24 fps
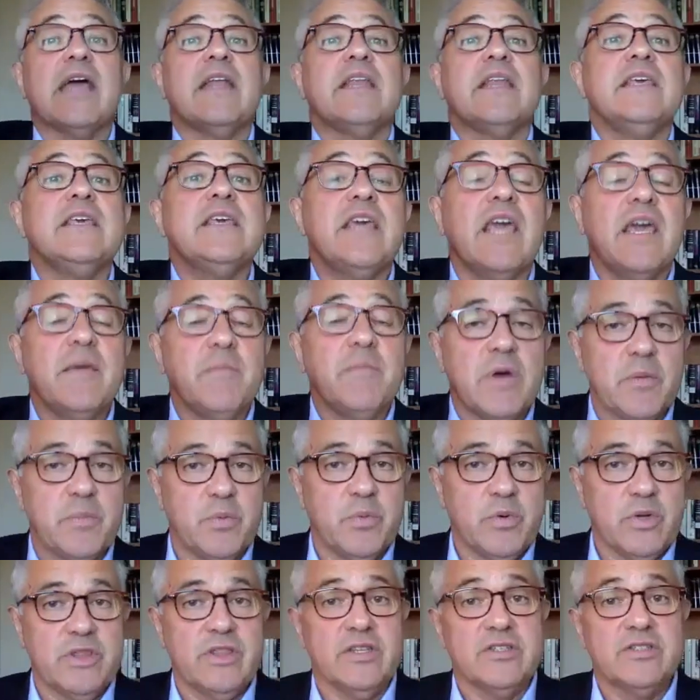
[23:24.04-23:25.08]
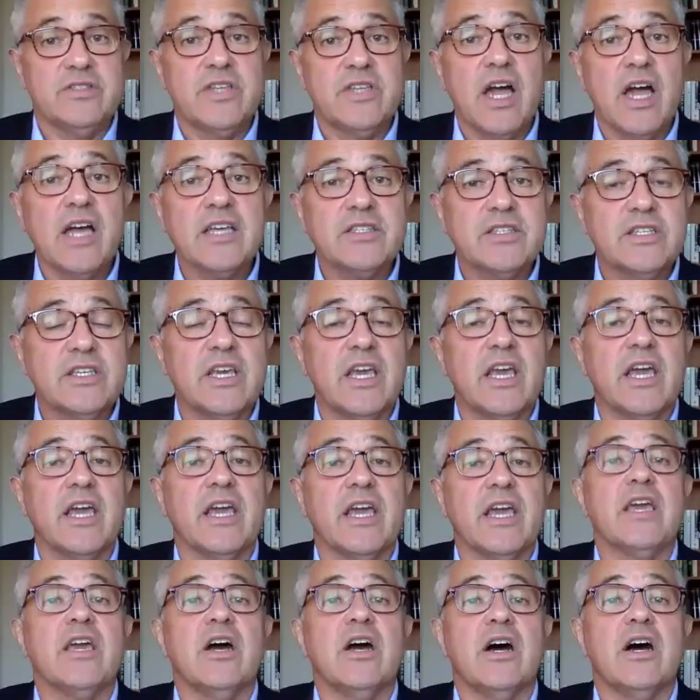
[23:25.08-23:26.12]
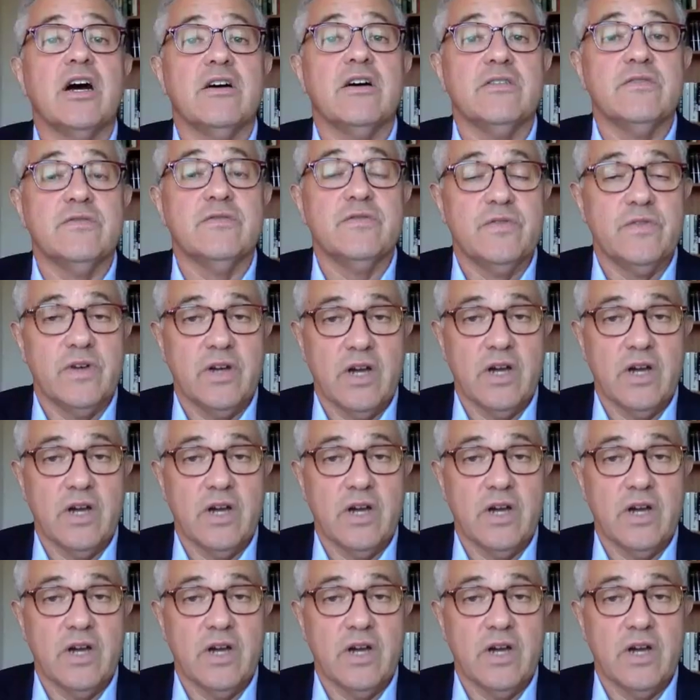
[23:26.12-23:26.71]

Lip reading: came up with this dossier of